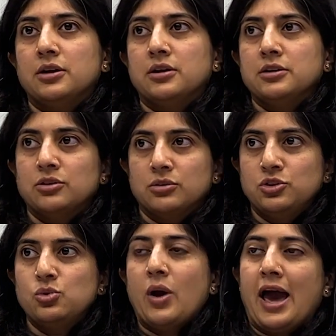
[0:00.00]

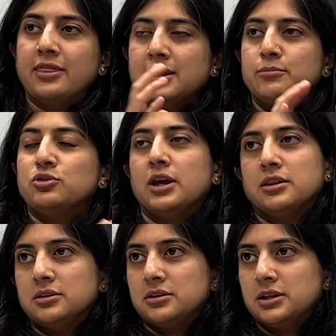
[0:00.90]
you and them
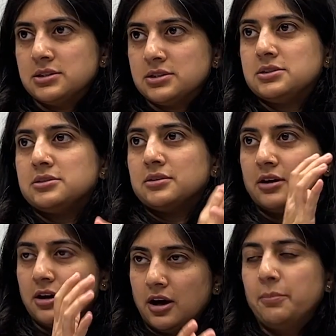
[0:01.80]
together is
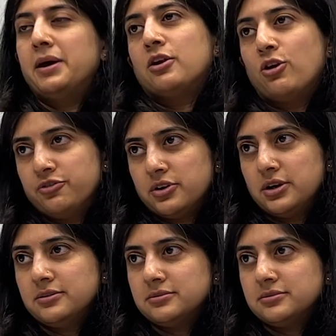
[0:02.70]
a better offering.